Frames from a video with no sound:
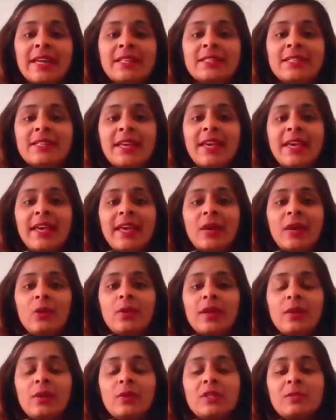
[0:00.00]
and
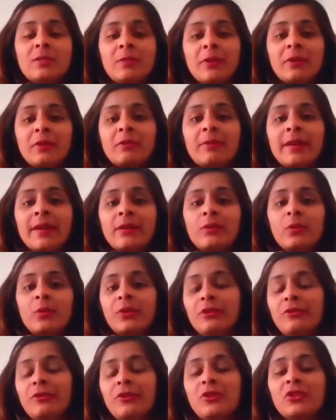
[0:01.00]
we spoke
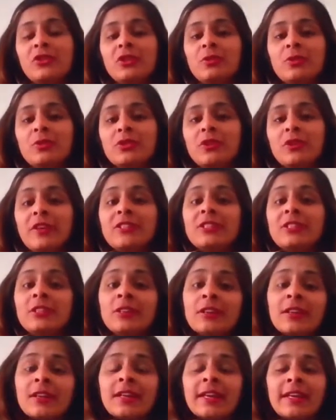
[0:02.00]
about what the future was going
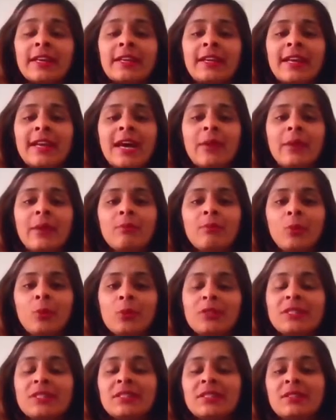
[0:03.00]
to look like and how
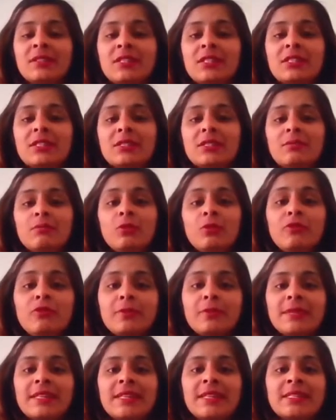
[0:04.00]
important this
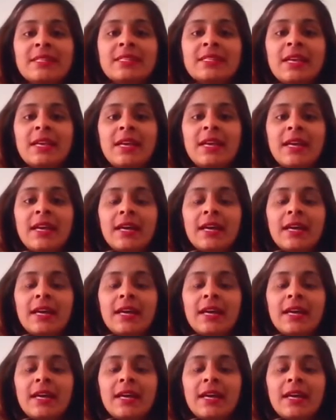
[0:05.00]
movement is